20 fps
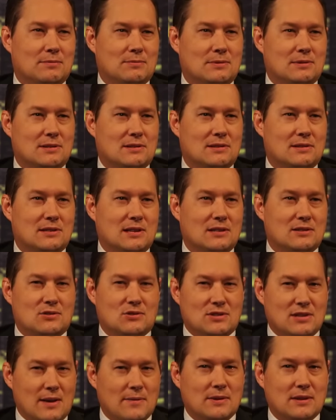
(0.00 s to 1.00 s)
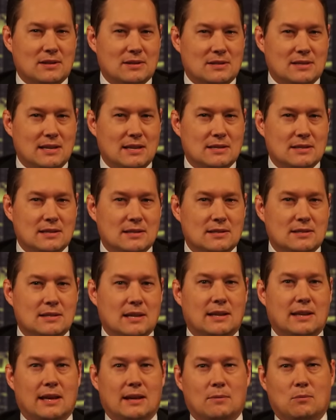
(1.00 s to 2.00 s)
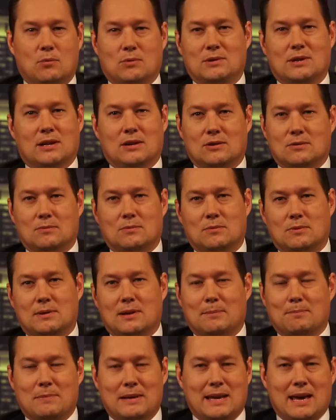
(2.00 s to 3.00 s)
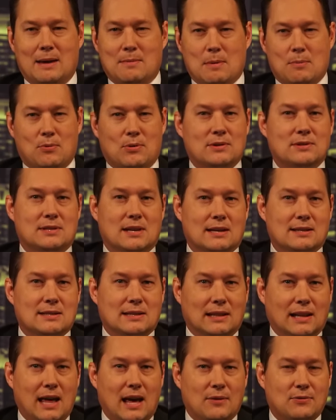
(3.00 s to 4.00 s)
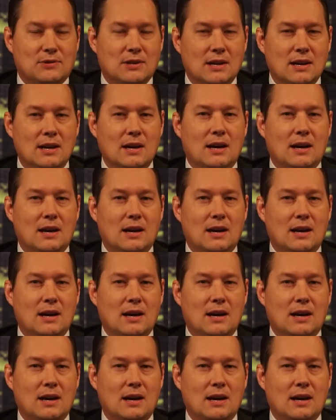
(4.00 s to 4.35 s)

6 or 7 of the seasons and then, you know, became a princess and left.